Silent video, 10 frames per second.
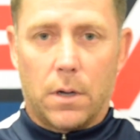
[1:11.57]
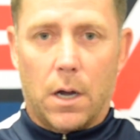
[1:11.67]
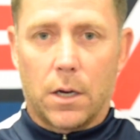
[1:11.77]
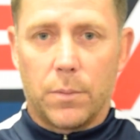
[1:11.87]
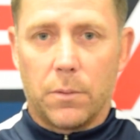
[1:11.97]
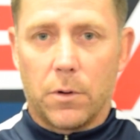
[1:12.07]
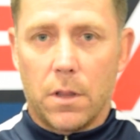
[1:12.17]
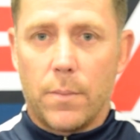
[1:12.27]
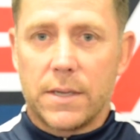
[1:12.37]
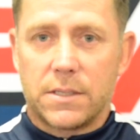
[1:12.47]
arguably one of
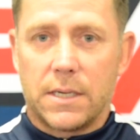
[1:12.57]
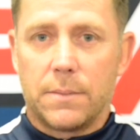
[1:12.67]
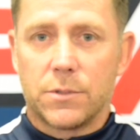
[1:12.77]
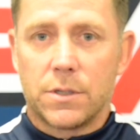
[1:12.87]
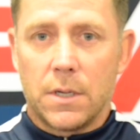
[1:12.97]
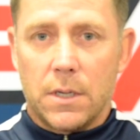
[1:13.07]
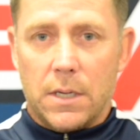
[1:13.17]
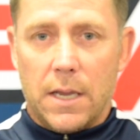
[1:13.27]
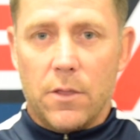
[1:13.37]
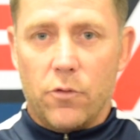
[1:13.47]
the best teams
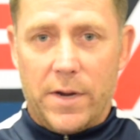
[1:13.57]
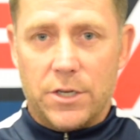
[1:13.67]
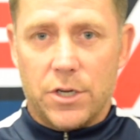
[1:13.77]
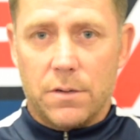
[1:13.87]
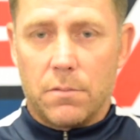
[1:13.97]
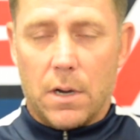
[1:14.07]
in the region.